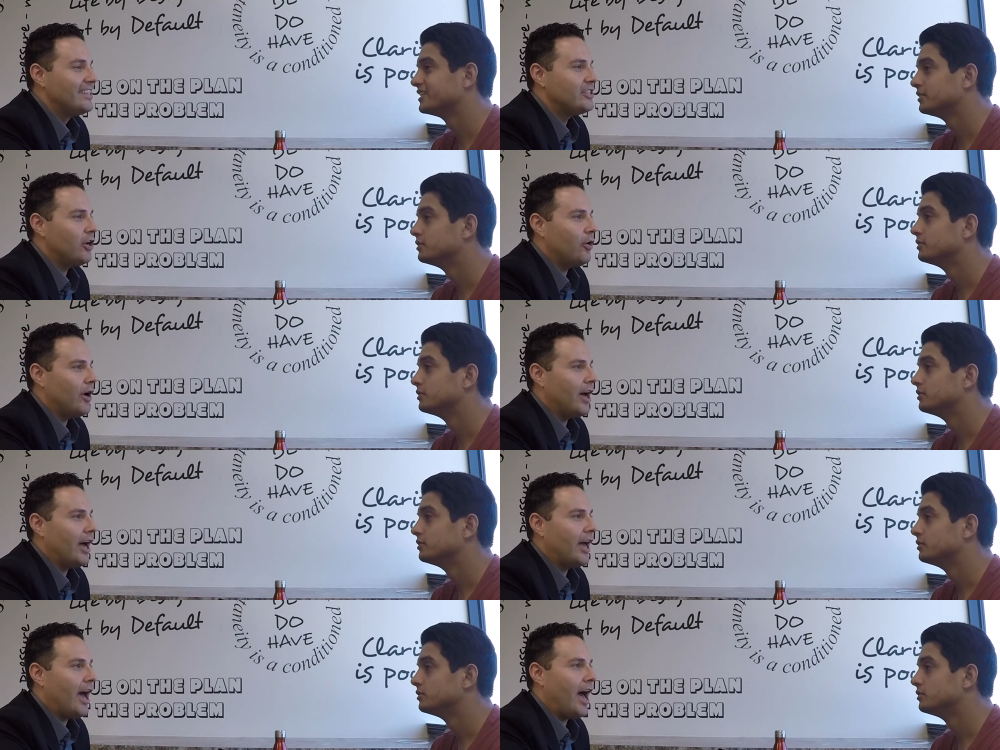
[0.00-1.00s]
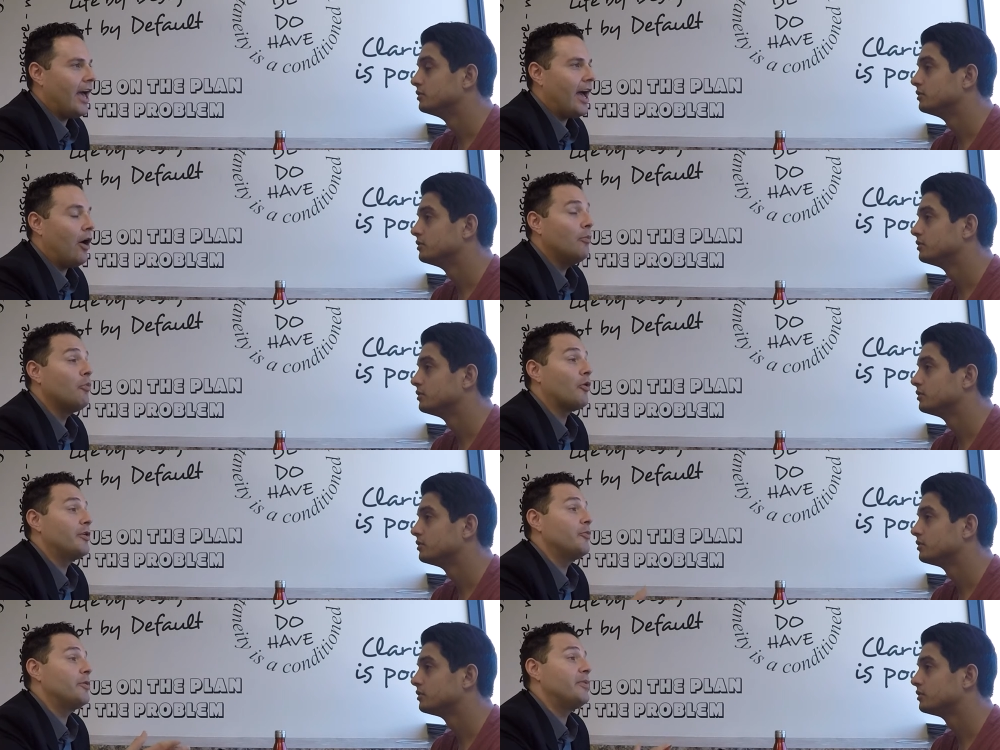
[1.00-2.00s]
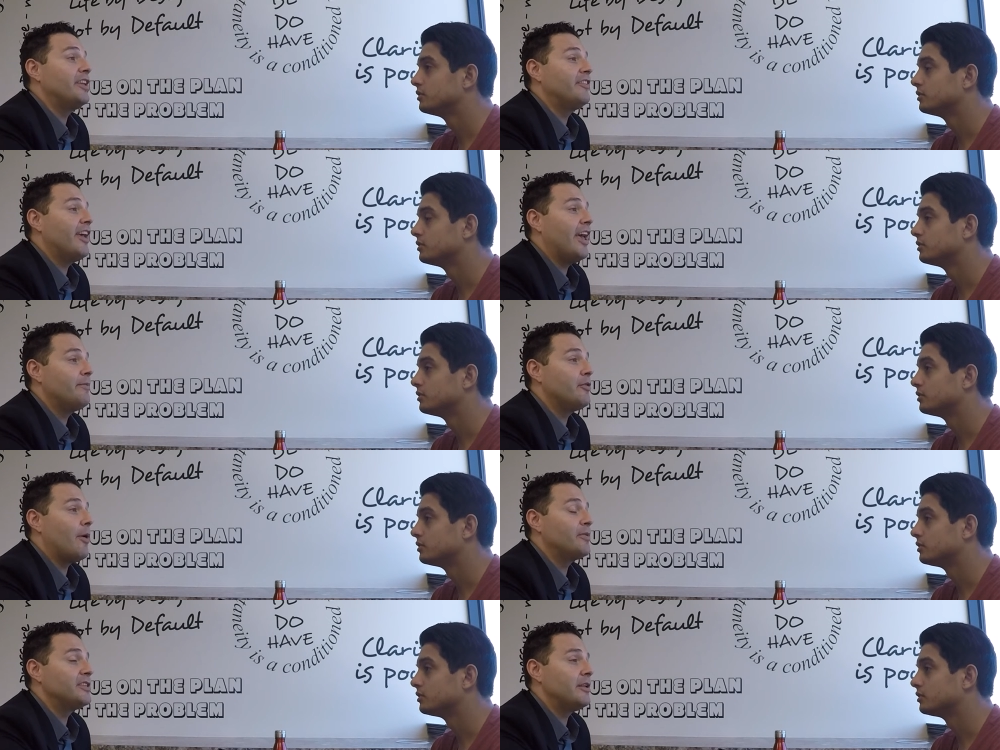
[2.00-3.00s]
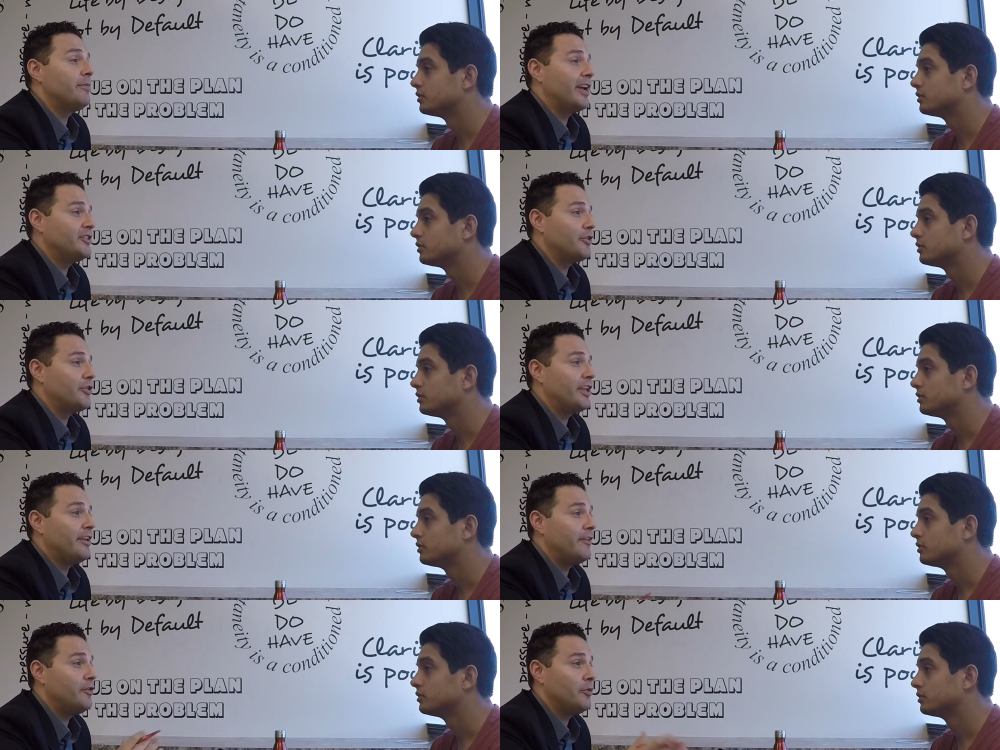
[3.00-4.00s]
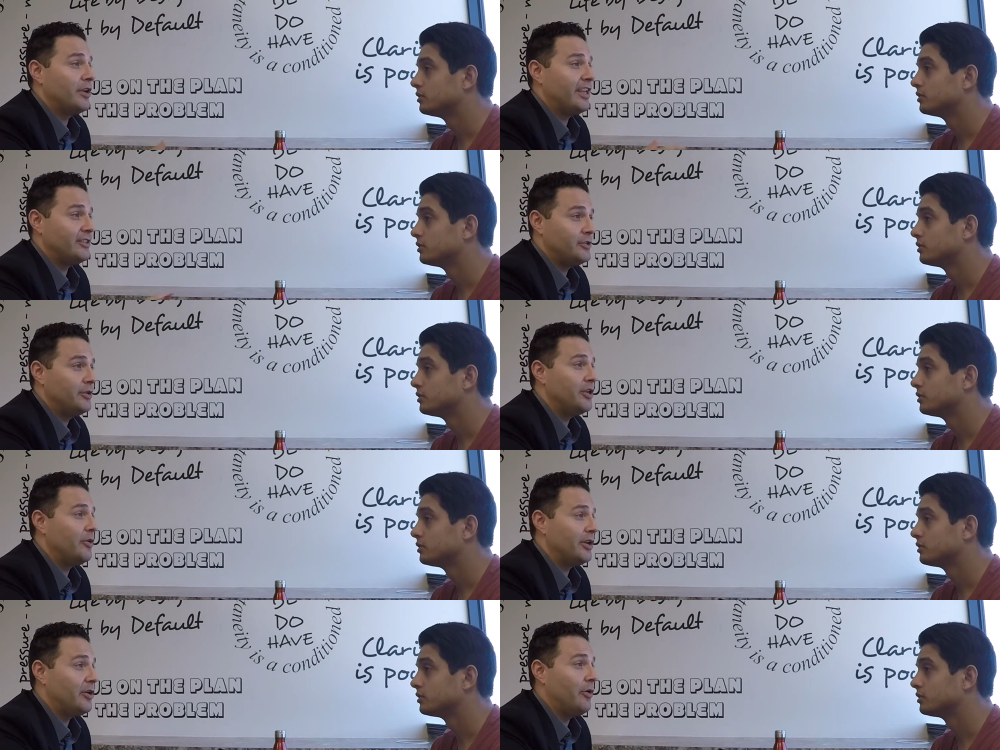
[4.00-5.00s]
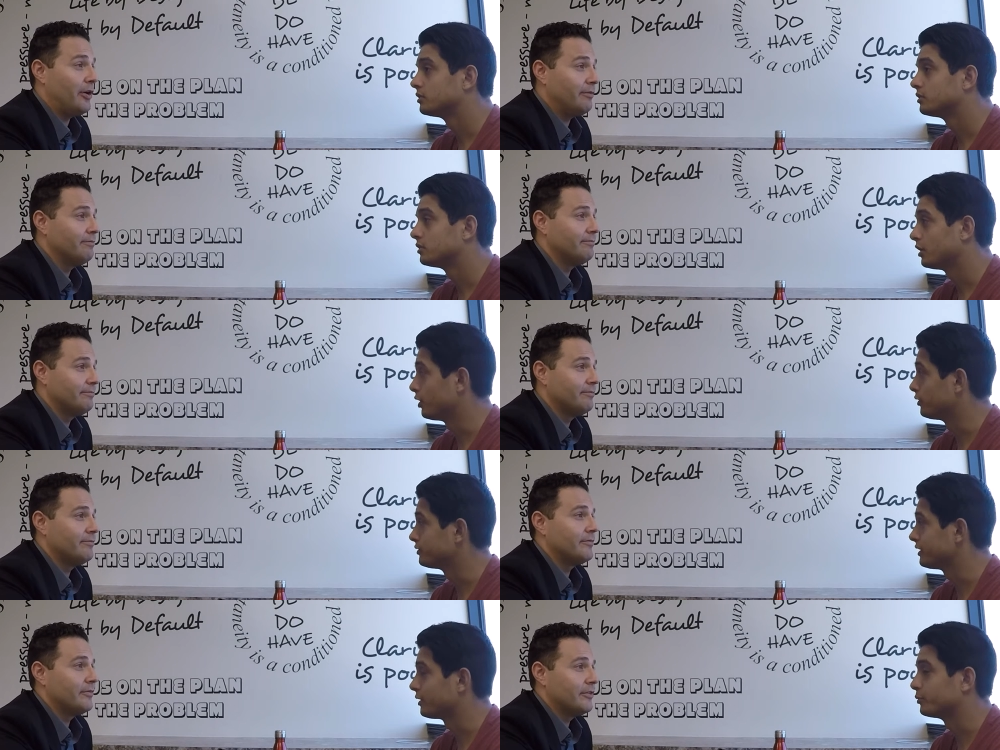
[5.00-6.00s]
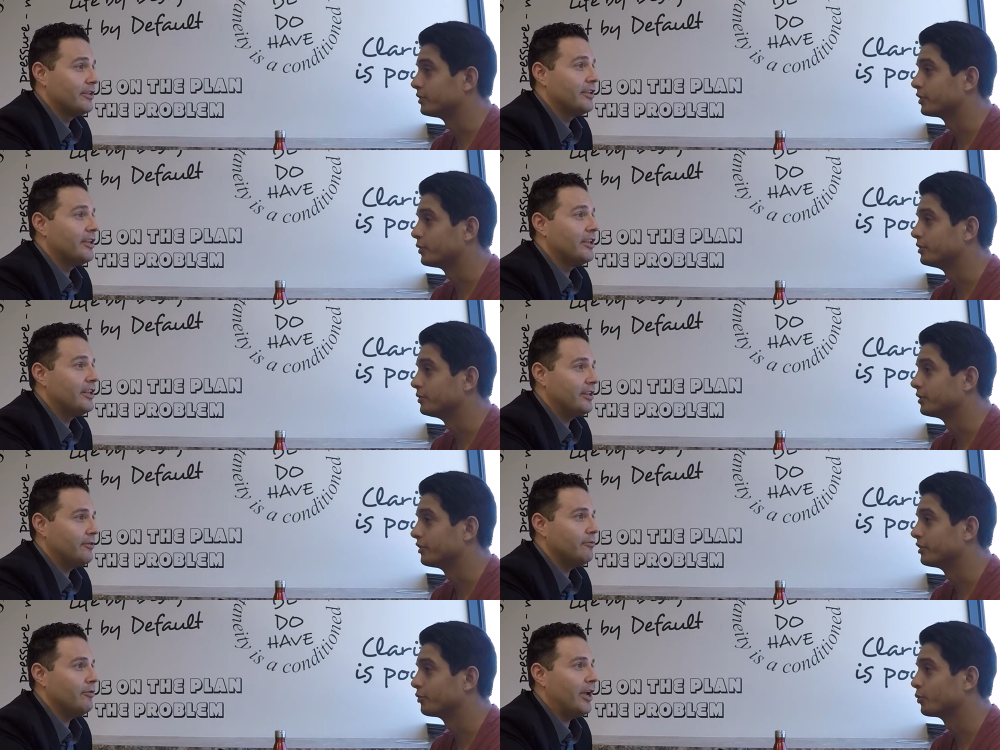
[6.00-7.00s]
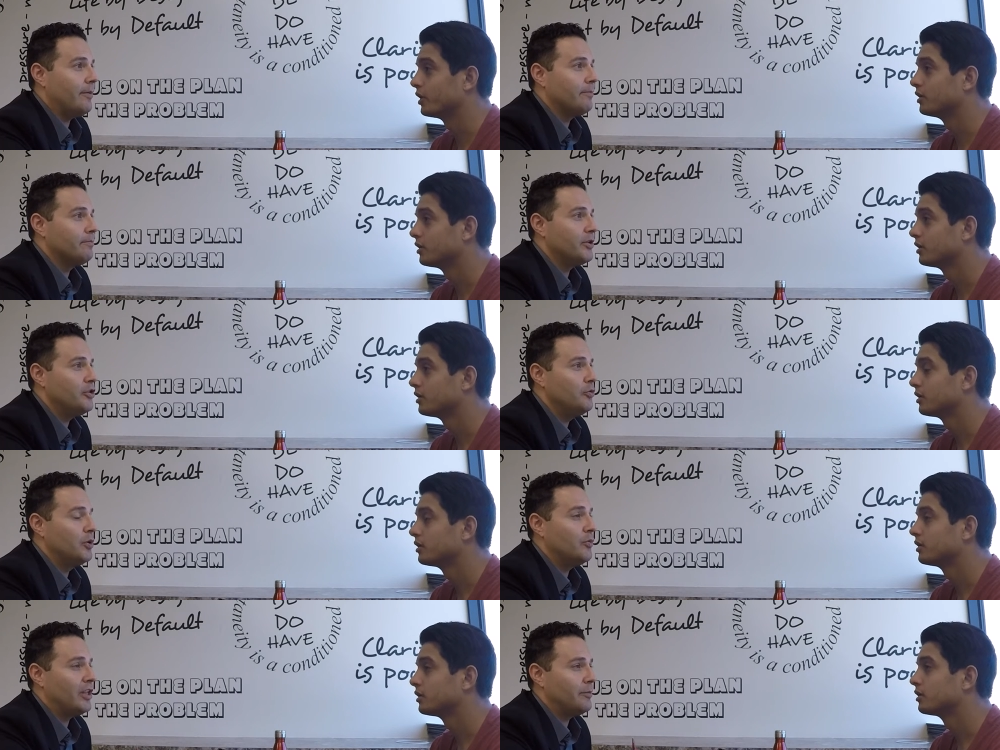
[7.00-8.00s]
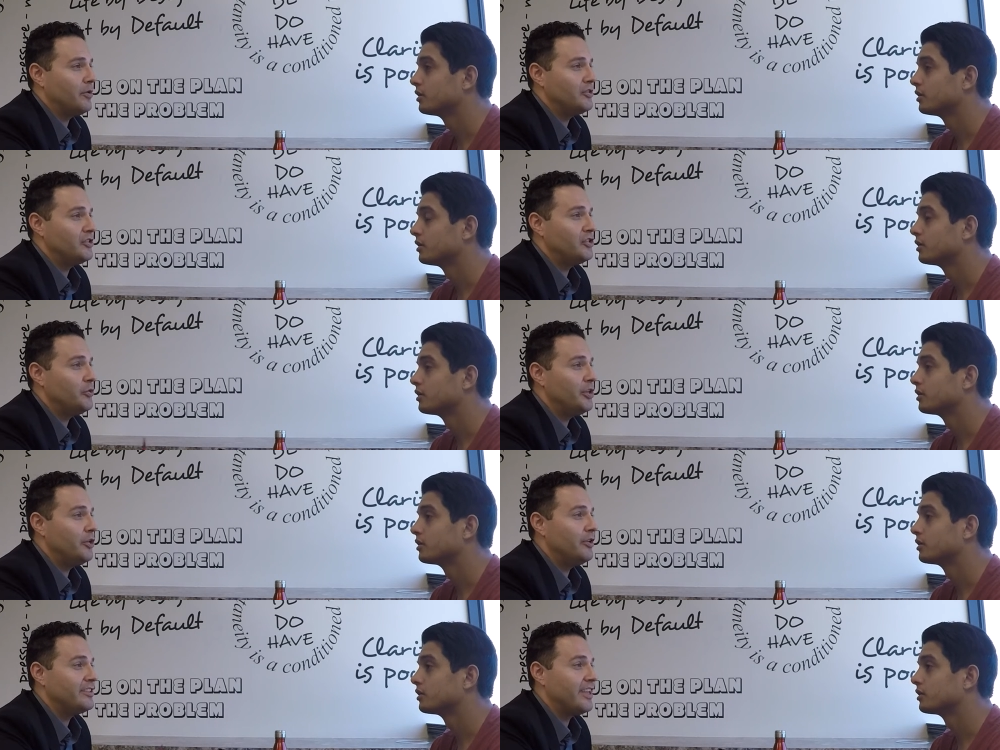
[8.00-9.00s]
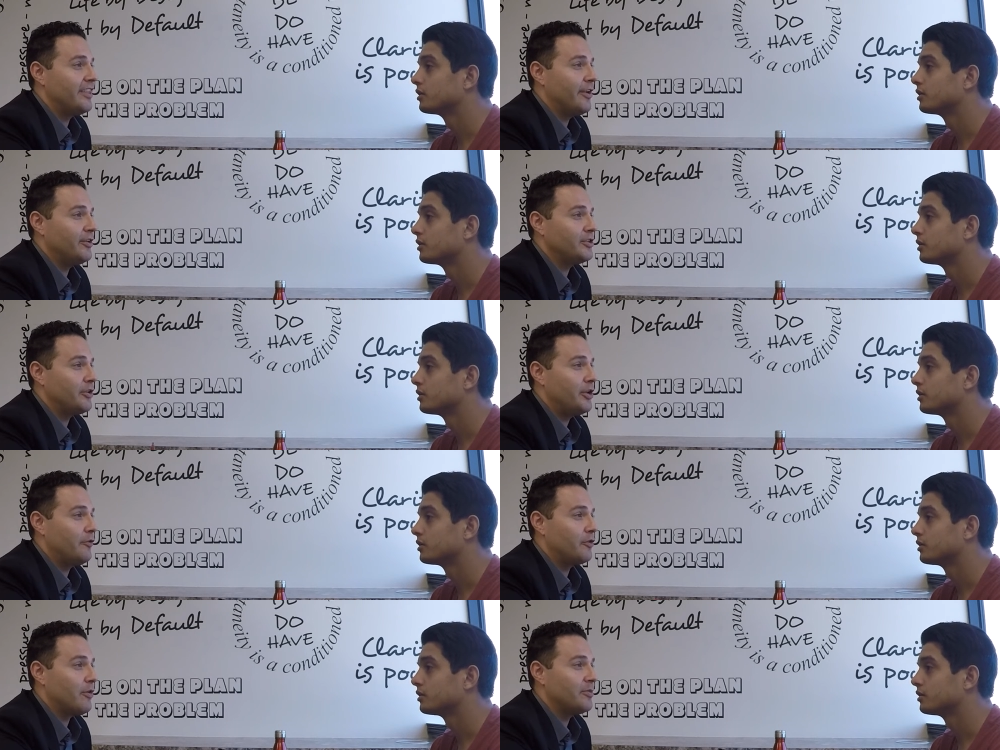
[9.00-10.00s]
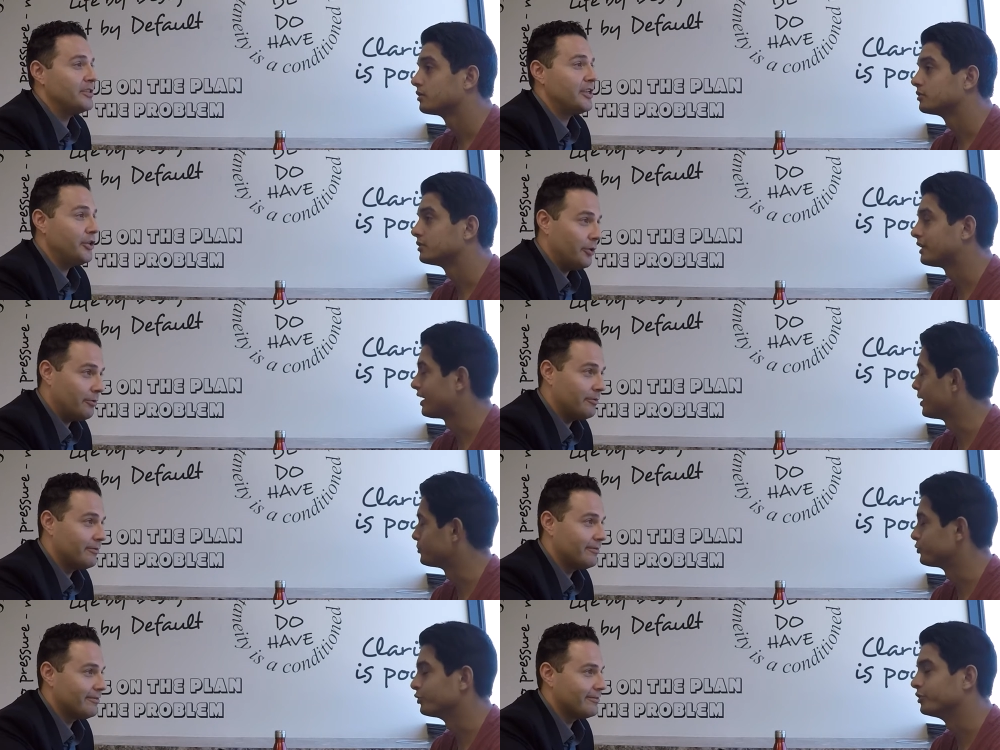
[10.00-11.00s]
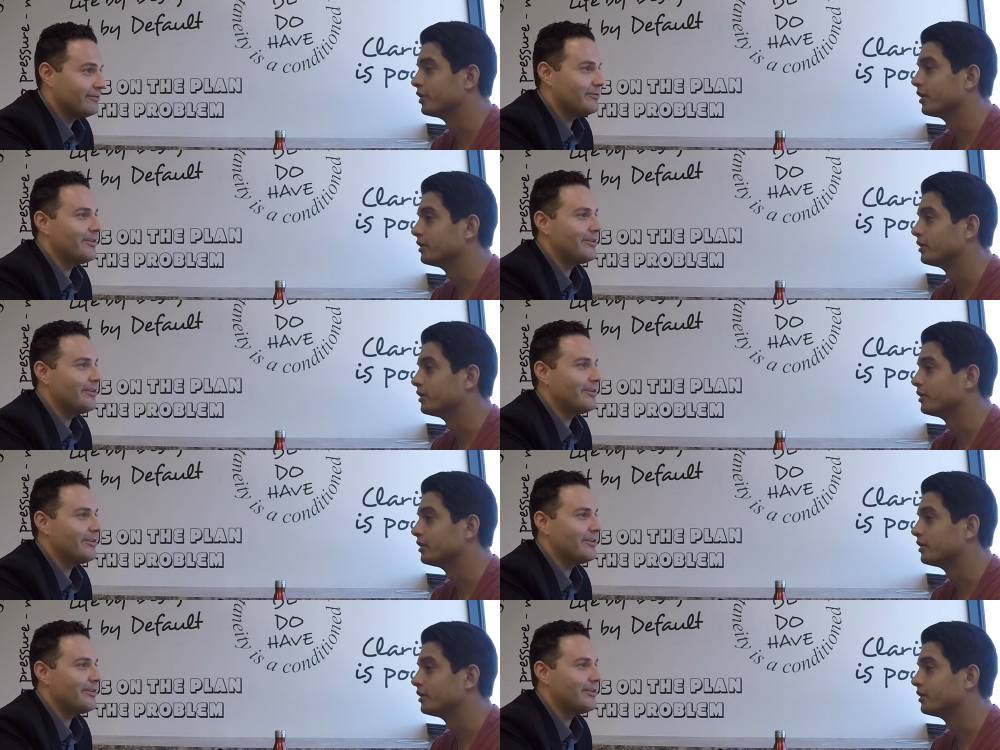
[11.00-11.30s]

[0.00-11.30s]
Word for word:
Speaker 1: So, uh, how important would it be to ha- be represented by attorney if you were to get sued and go into court?
Speaker 2: Oh, I wouldn't go and do it. Right. Way.
Speaker 1: But you wouldn't want the person suing you to send their attorney over to represent you. Absolutely not.